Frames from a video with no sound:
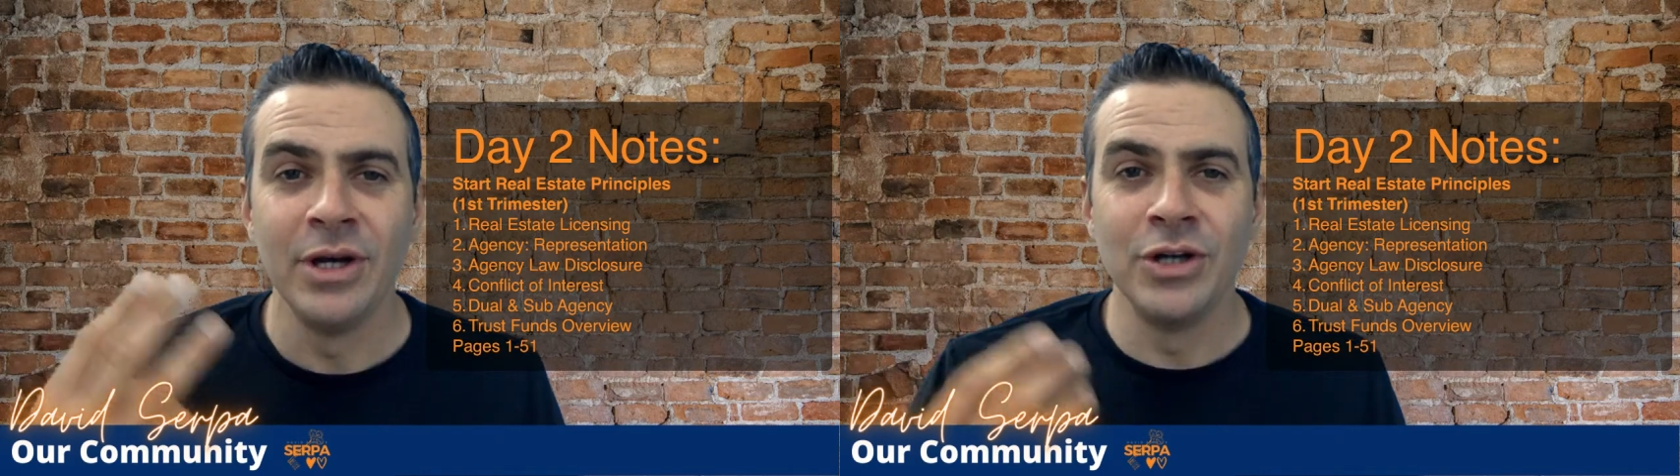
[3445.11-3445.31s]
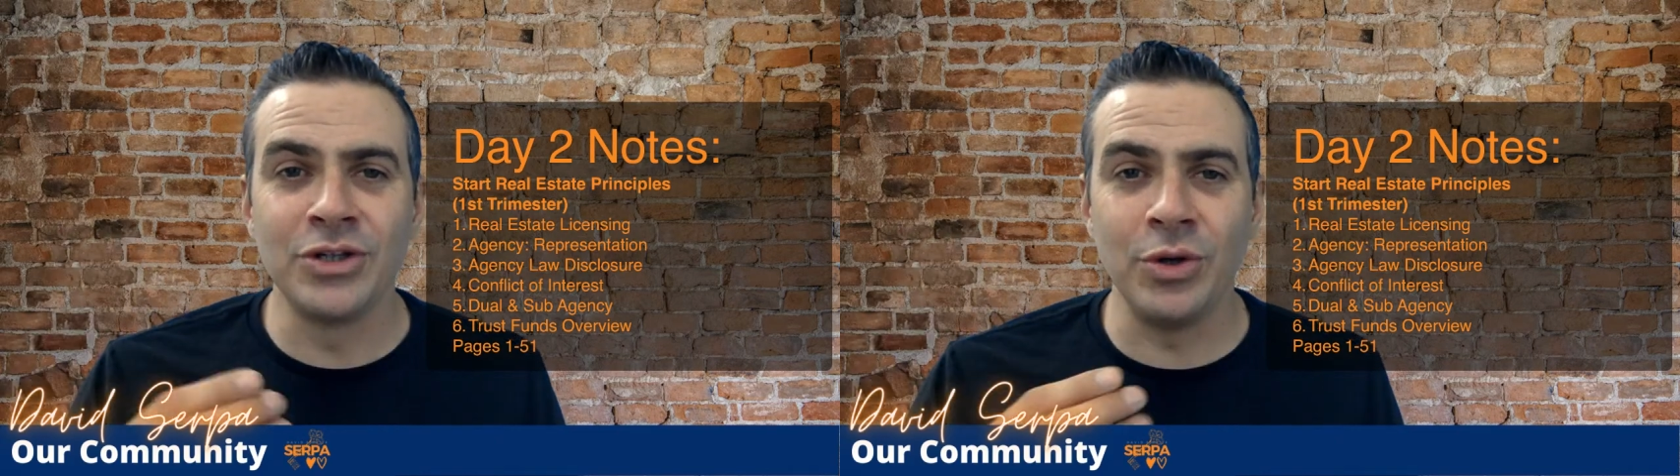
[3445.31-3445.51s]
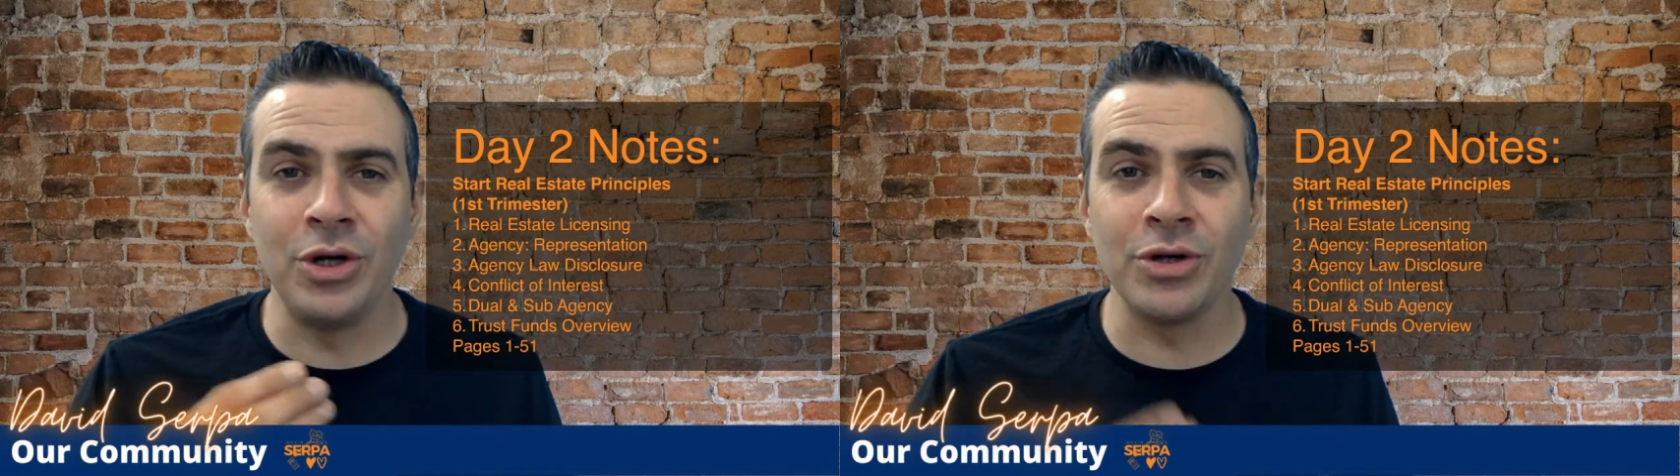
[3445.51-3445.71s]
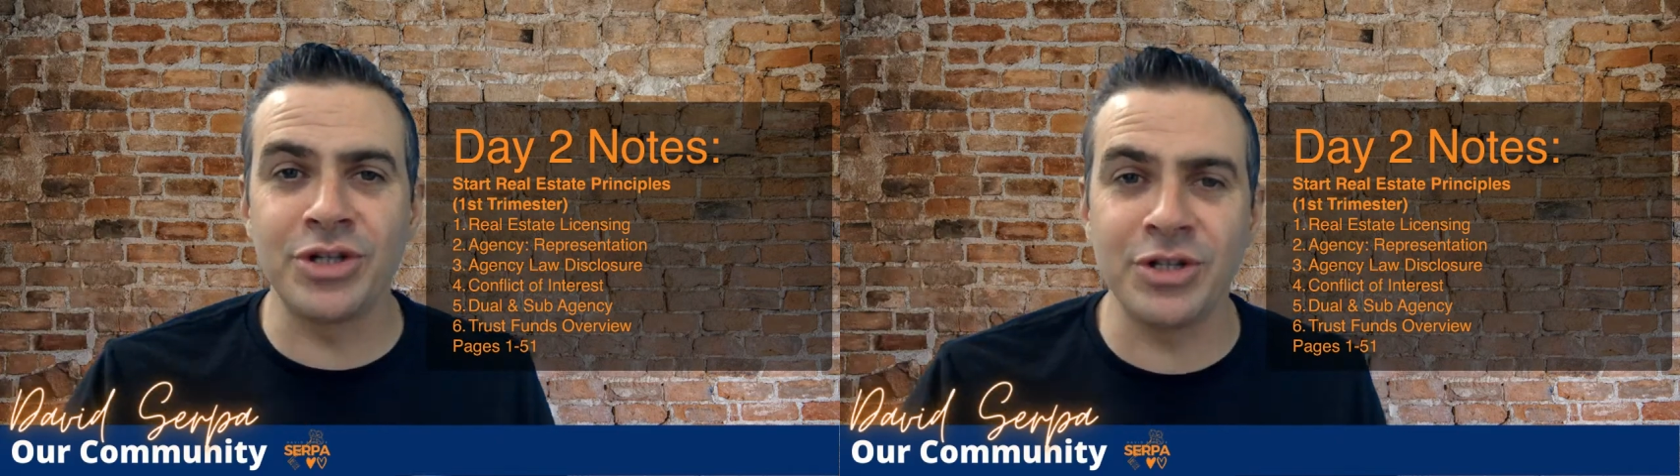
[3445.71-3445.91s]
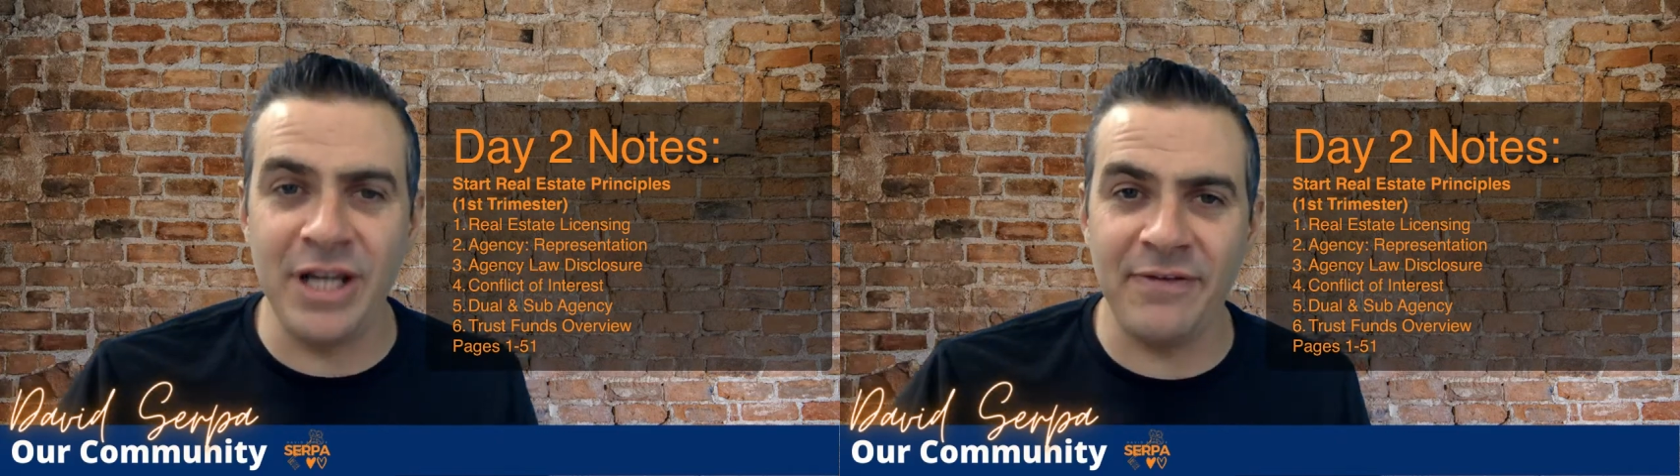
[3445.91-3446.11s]
So your
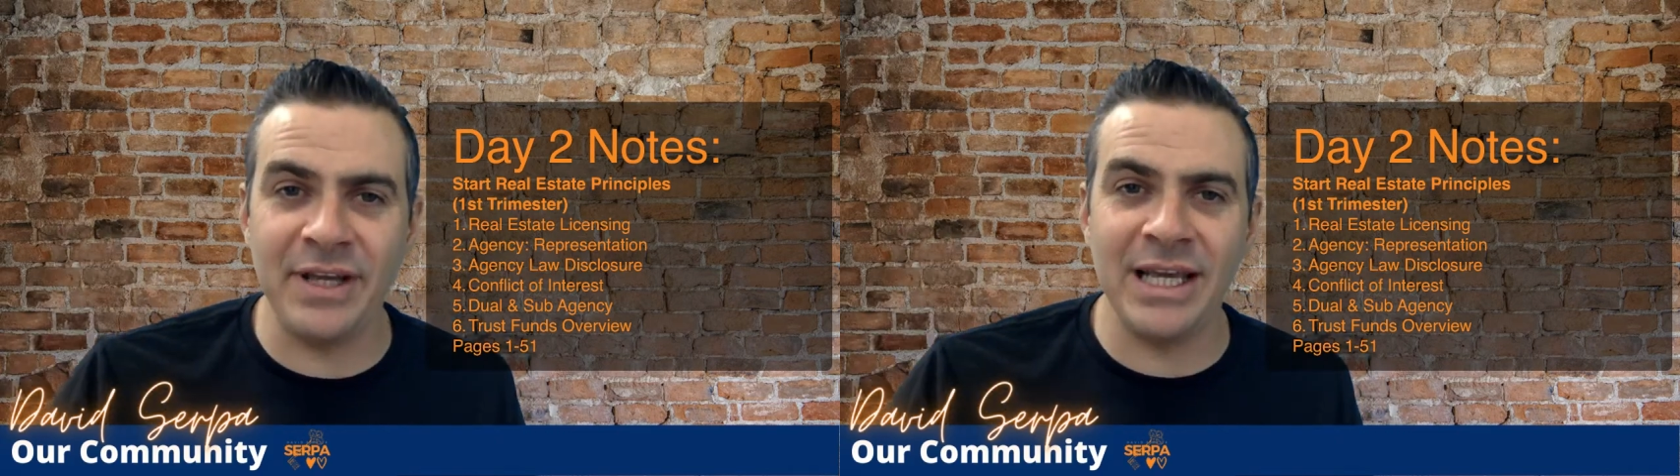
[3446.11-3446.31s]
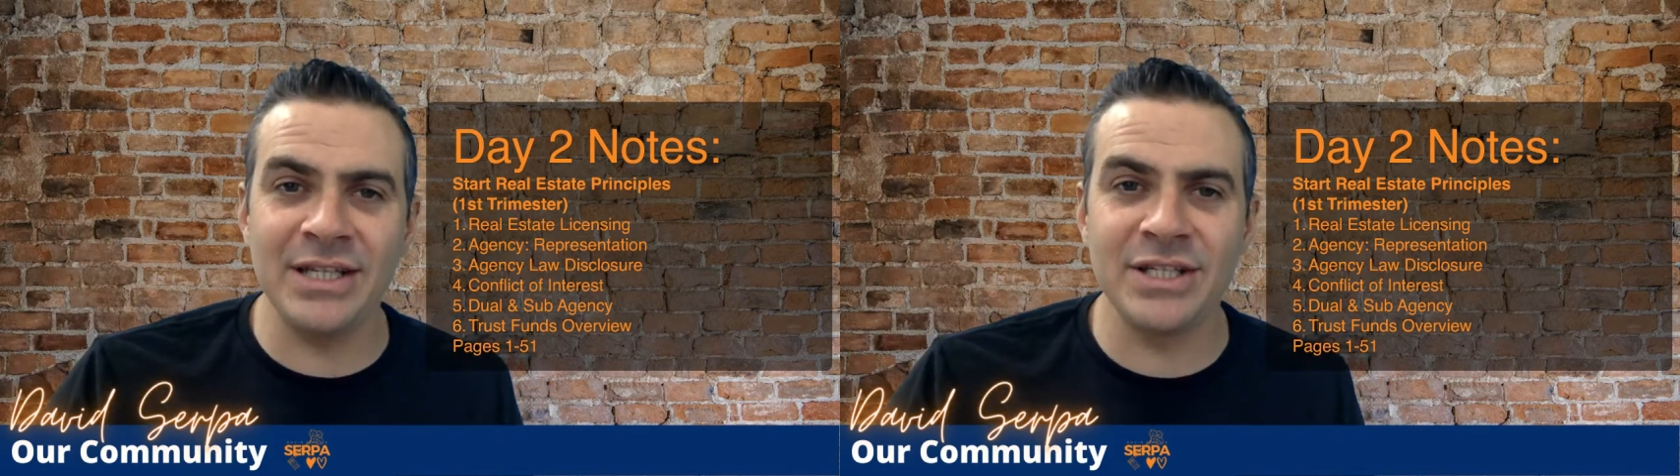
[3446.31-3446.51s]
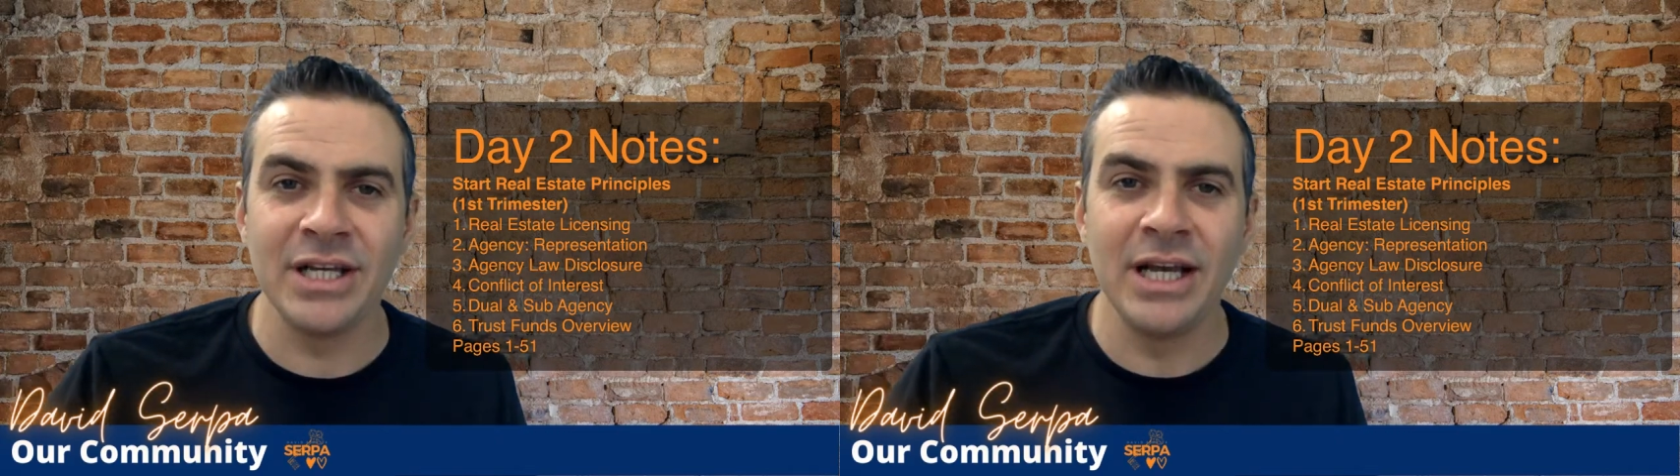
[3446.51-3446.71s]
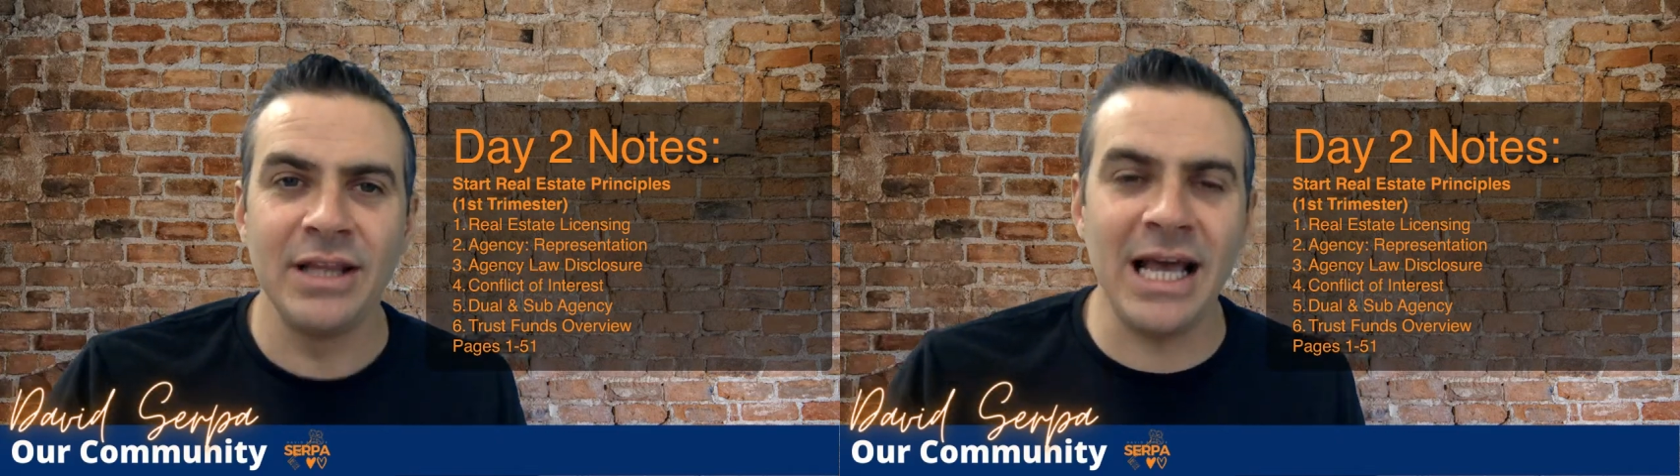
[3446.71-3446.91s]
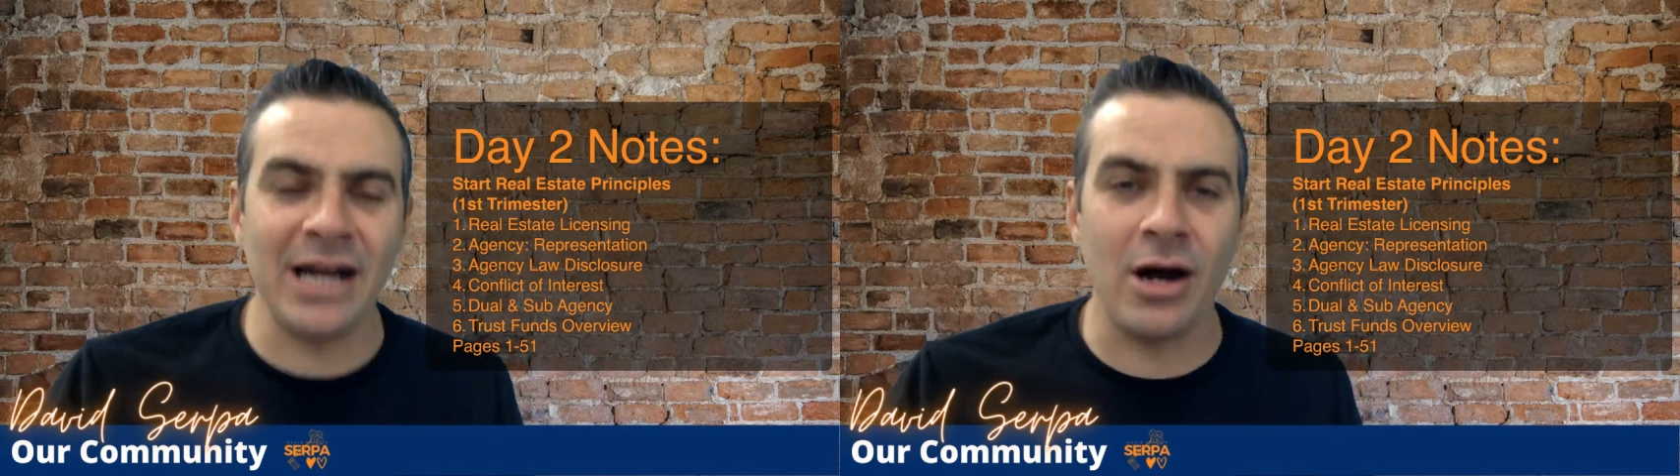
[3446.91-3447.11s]
certificates
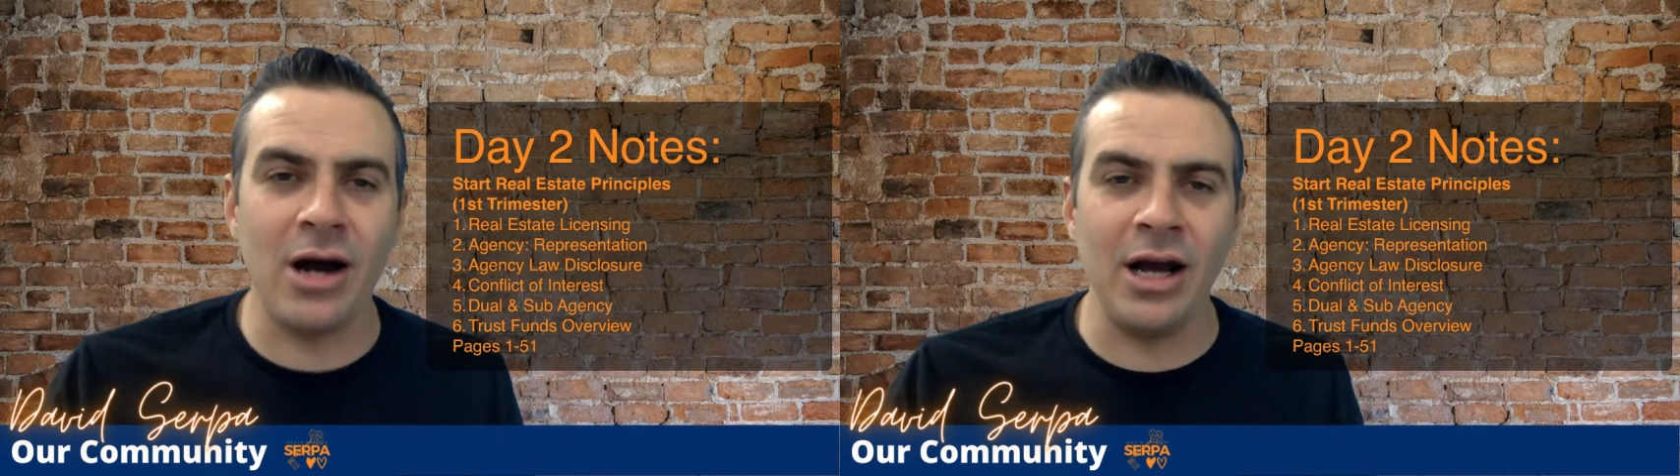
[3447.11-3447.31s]
that